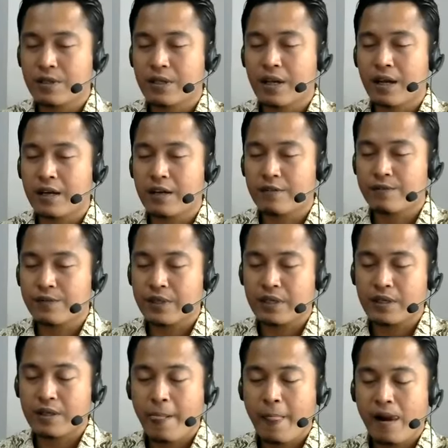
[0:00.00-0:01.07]
what kind of
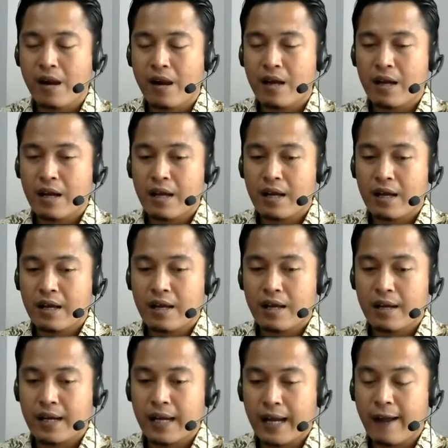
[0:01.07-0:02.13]
the
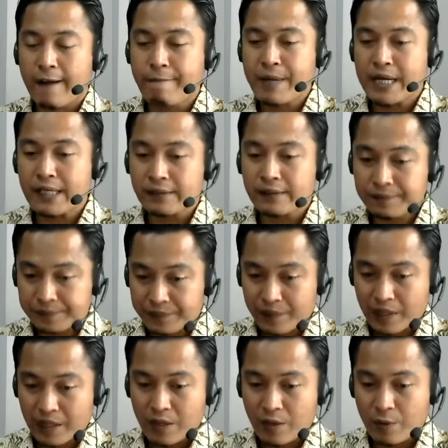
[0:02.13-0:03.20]
uh, common
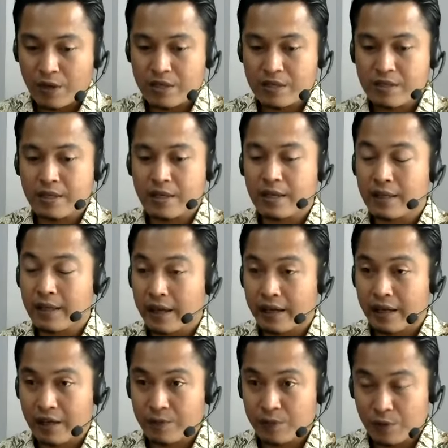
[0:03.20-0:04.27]
question that I
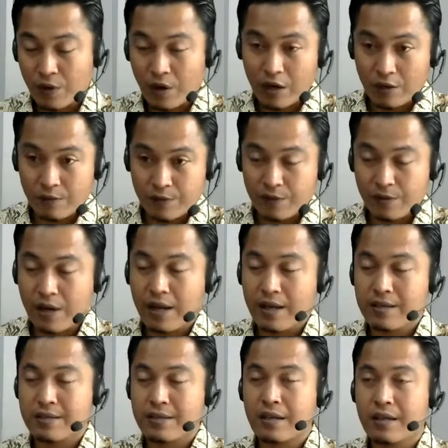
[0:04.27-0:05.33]
give to all of you
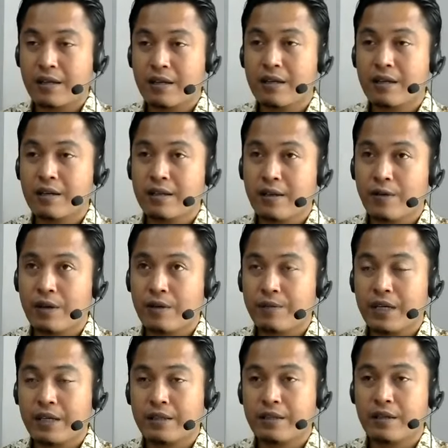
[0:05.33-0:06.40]
guys in here that will be
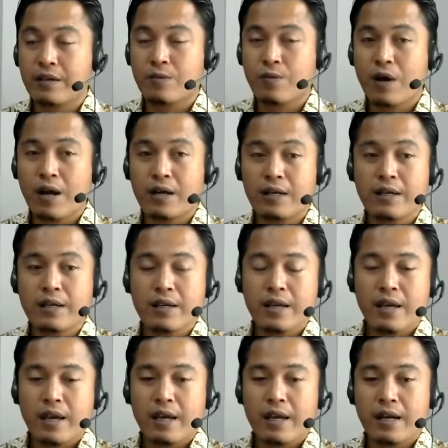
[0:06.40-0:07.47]
the third one
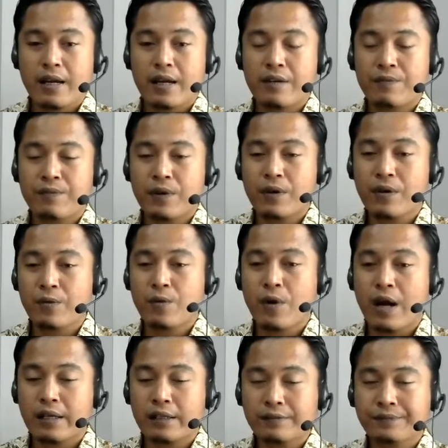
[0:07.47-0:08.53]
and then the fourth
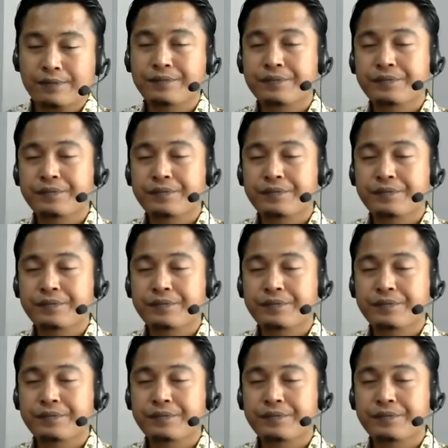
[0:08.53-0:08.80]
one